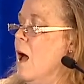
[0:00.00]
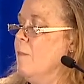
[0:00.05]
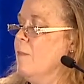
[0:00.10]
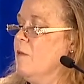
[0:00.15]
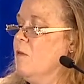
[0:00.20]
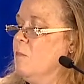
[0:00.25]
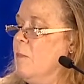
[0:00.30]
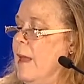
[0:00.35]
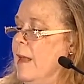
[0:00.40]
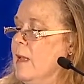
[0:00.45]

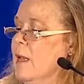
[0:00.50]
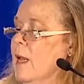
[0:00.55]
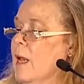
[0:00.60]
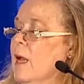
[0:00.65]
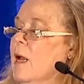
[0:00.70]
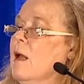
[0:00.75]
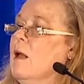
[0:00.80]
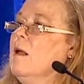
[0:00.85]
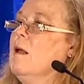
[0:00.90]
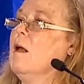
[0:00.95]

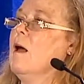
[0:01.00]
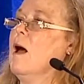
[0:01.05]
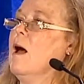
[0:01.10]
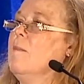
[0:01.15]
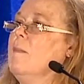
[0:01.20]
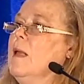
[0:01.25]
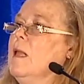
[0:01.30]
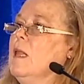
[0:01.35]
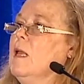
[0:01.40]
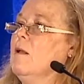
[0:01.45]
spending
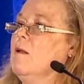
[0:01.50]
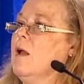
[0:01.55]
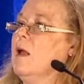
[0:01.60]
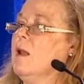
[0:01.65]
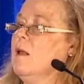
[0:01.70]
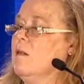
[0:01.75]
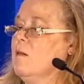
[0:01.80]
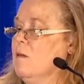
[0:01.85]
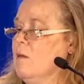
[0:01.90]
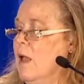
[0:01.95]
in the
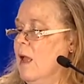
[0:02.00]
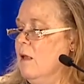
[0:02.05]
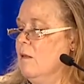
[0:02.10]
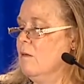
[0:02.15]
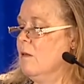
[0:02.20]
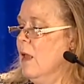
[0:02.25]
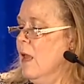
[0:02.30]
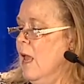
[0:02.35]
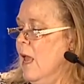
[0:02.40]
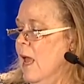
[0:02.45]
United
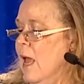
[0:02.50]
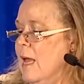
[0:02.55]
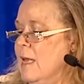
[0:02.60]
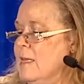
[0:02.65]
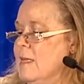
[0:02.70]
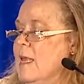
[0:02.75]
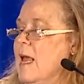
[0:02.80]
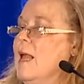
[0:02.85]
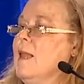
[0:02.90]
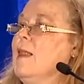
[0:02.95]
States?
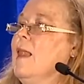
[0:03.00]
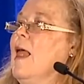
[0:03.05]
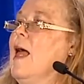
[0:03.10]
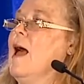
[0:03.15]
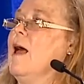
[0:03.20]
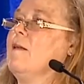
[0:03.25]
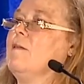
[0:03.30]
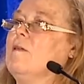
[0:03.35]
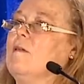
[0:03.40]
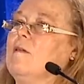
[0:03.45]
And dead
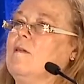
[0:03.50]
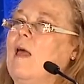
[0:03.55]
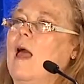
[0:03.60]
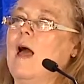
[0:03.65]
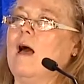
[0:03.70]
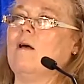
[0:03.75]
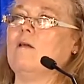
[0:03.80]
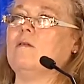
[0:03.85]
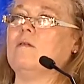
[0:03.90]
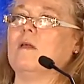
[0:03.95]
last is
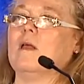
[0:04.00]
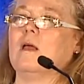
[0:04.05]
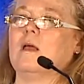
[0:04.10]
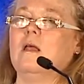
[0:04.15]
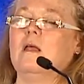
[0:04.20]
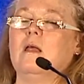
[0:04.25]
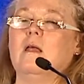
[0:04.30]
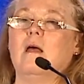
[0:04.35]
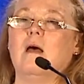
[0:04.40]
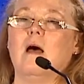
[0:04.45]
housing.
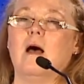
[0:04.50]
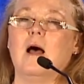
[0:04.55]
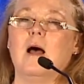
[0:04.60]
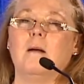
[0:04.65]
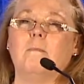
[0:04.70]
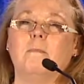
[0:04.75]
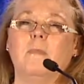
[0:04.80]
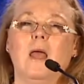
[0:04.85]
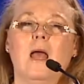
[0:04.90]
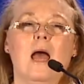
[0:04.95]

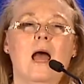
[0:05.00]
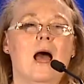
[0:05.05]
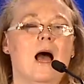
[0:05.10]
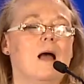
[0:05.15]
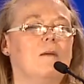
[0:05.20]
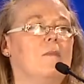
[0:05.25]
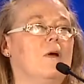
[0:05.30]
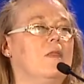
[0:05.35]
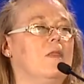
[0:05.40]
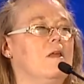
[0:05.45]
I'm
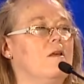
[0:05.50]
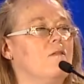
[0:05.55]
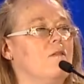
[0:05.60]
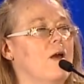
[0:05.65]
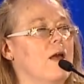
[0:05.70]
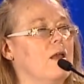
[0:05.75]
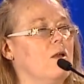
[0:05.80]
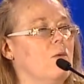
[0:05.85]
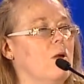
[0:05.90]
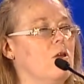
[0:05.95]
on the
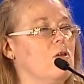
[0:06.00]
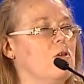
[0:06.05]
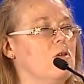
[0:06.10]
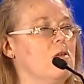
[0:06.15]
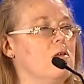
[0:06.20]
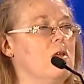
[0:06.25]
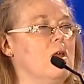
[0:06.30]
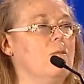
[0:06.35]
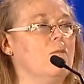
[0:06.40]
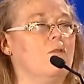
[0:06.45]
evaluation
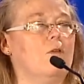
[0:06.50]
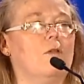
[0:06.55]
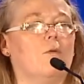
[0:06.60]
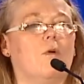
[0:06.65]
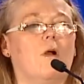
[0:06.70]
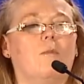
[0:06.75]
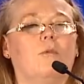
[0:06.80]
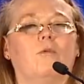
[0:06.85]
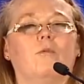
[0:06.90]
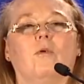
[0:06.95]
team for the
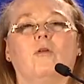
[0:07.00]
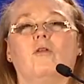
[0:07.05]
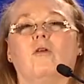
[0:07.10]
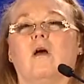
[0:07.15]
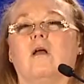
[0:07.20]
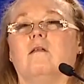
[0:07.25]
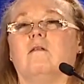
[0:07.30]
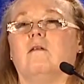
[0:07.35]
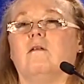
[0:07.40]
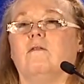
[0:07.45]
Robert Wood
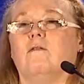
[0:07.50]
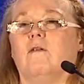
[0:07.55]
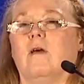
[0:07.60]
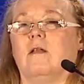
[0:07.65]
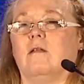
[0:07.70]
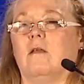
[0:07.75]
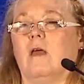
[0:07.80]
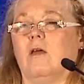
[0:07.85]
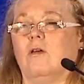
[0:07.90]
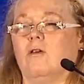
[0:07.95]
Johnson
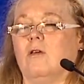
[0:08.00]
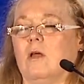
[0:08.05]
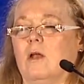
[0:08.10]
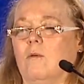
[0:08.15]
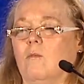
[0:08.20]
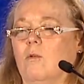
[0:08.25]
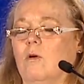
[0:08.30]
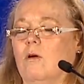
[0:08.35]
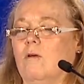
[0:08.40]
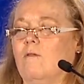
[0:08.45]
Foundation,
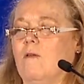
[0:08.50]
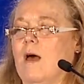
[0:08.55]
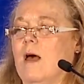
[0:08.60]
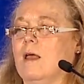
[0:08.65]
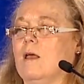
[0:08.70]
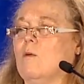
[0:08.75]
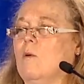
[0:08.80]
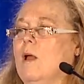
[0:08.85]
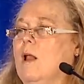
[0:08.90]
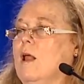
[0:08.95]
and we're
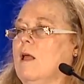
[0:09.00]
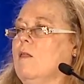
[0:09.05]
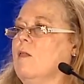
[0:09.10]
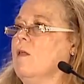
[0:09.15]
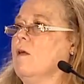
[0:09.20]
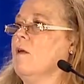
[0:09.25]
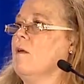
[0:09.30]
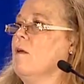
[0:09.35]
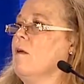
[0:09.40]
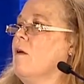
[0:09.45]
evaluating
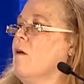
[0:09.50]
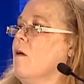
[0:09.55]
the